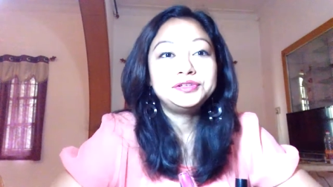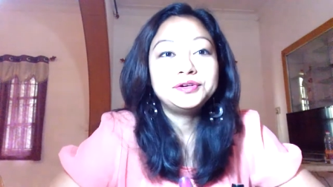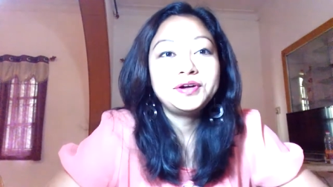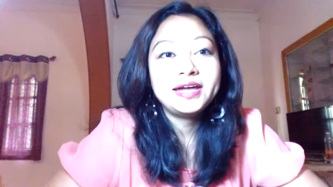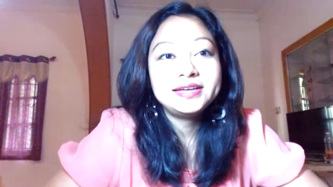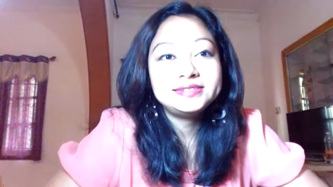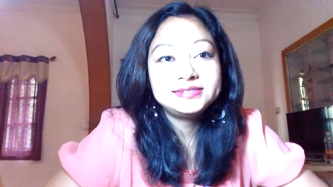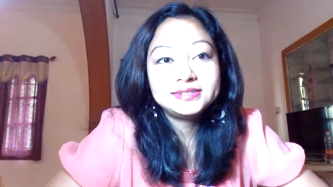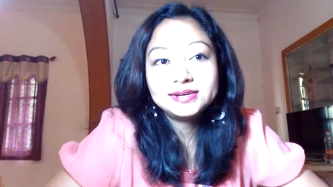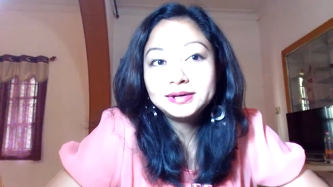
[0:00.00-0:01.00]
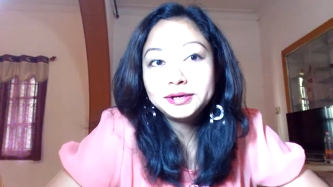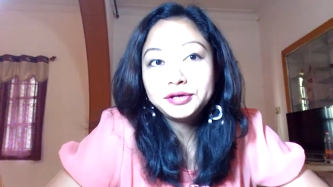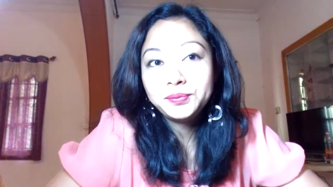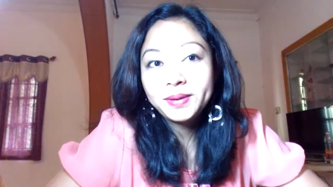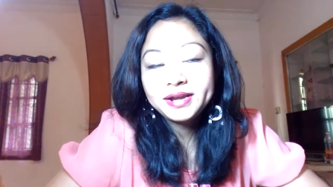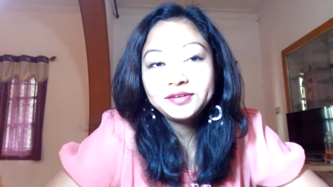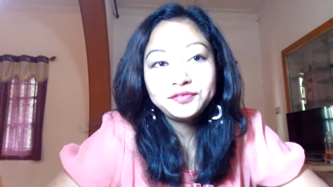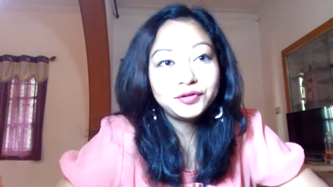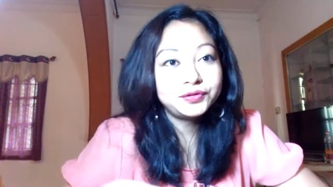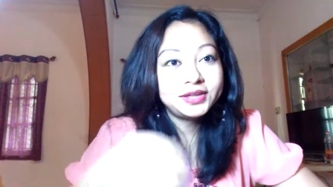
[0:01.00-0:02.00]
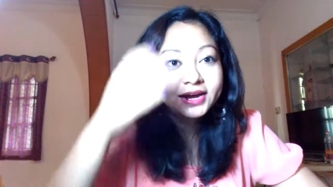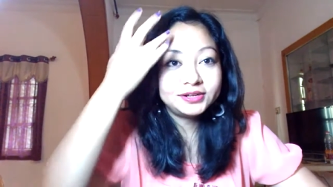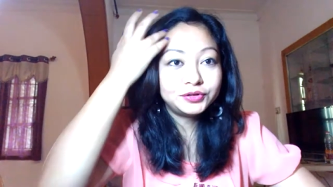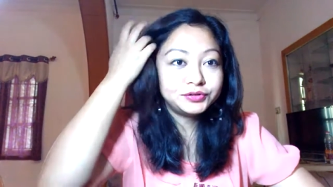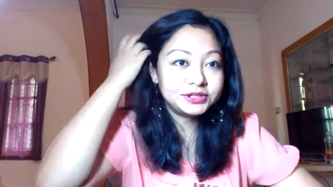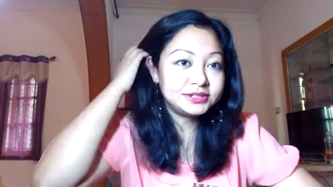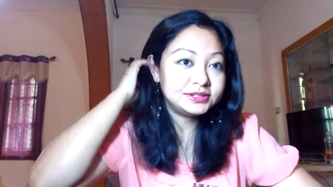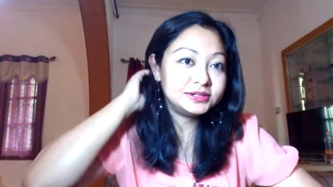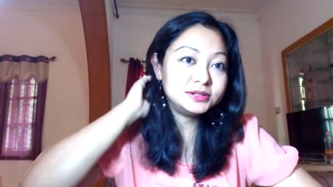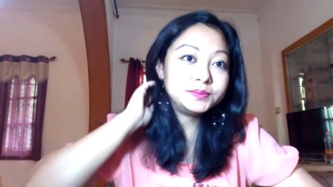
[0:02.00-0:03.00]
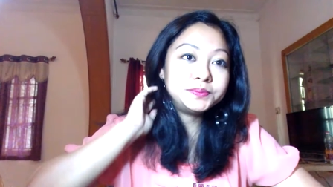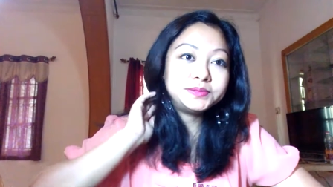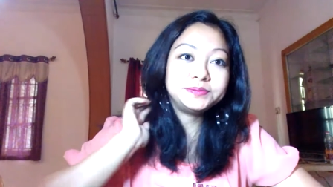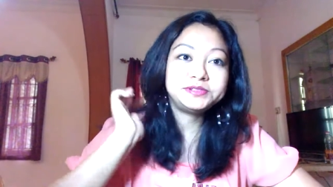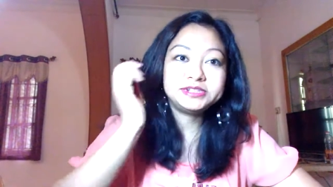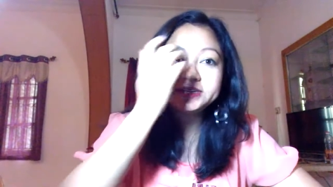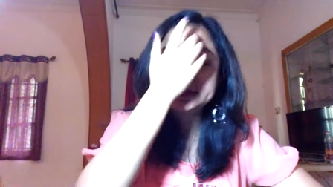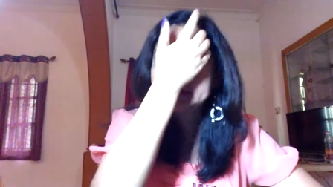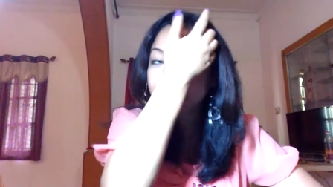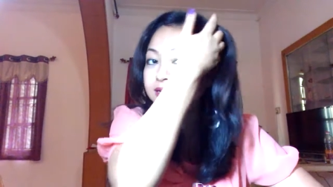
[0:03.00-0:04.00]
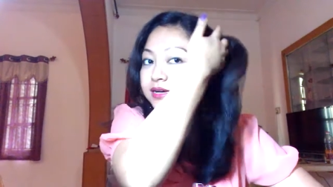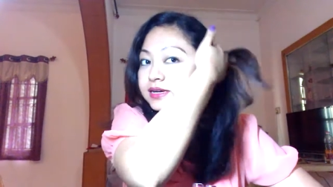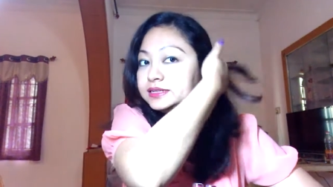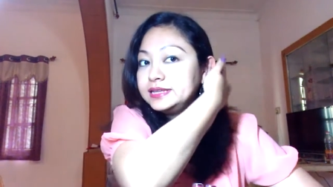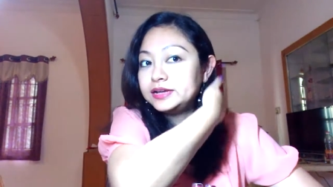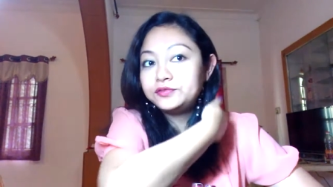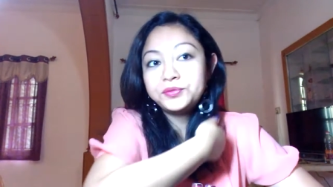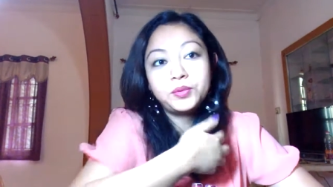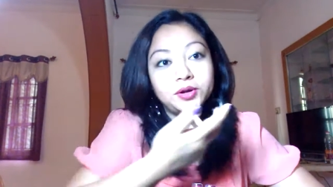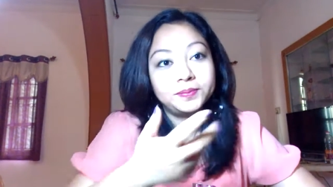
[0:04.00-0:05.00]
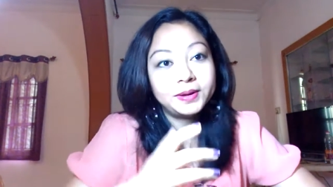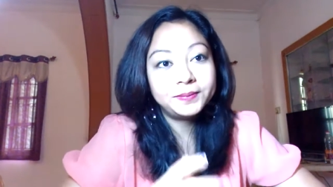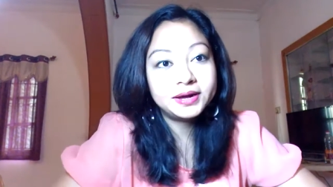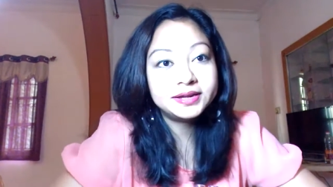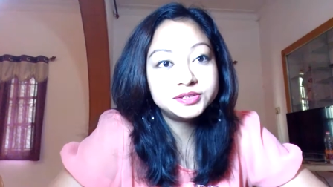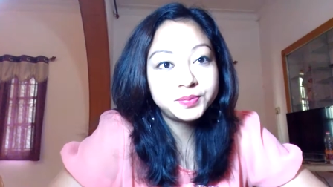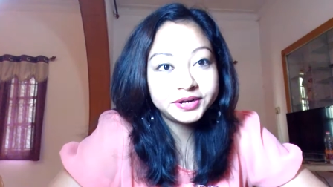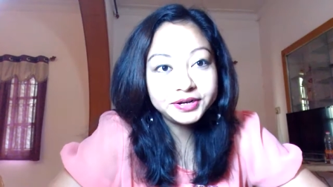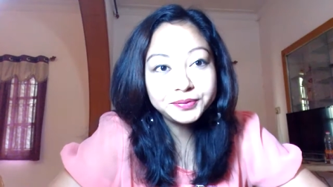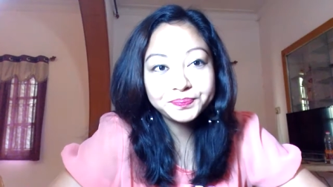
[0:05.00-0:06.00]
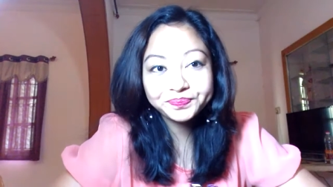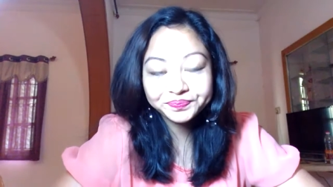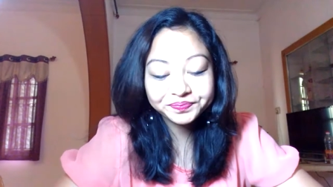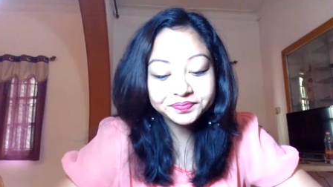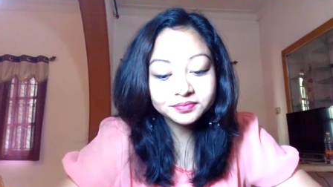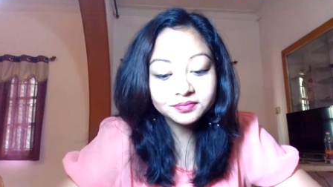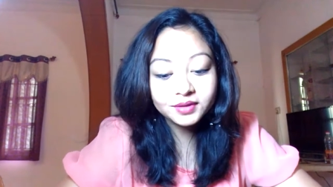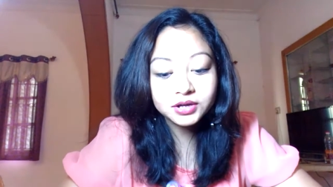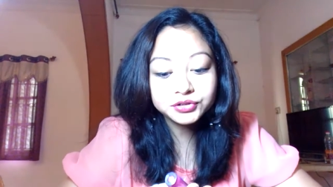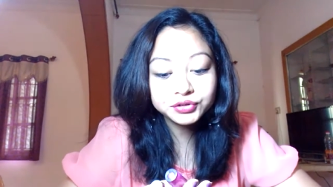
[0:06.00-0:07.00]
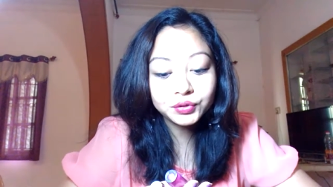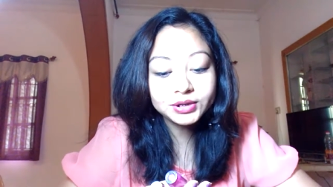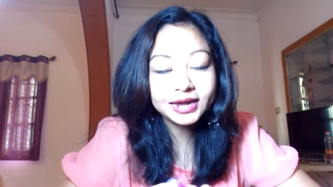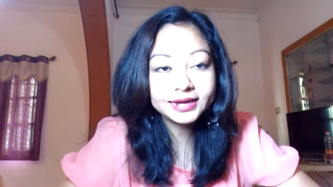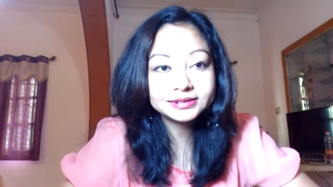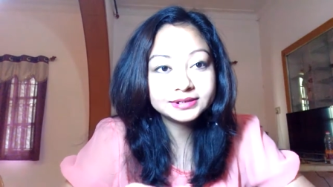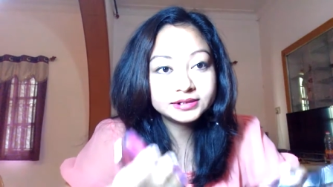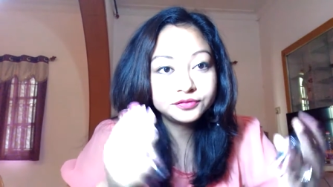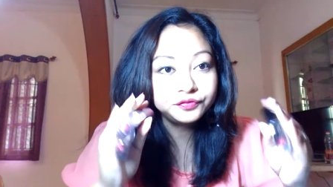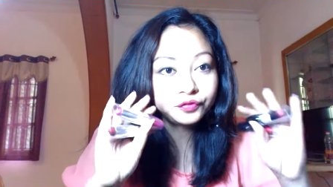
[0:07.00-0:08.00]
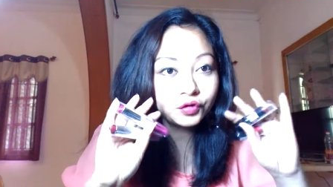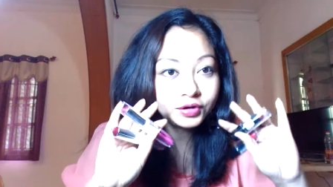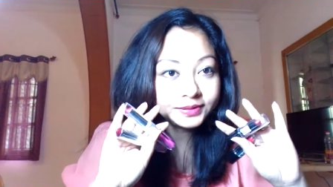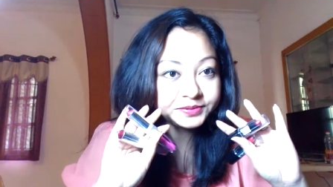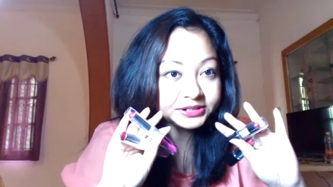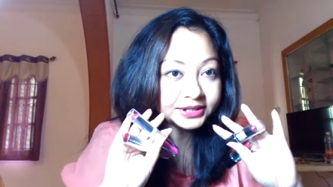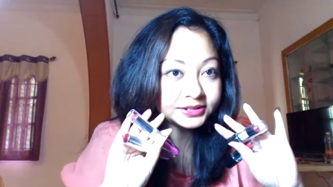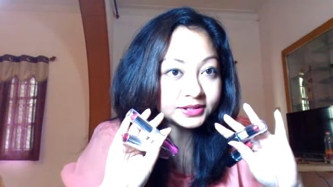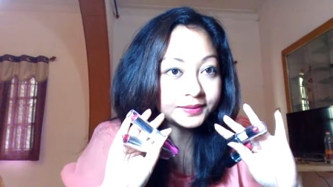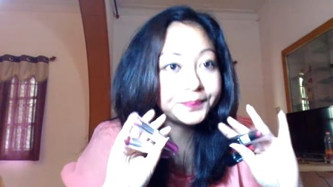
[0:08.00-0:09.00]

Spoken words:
So as you might have known that those are the lipsticks that were bought by my husband. So there are four lipsticks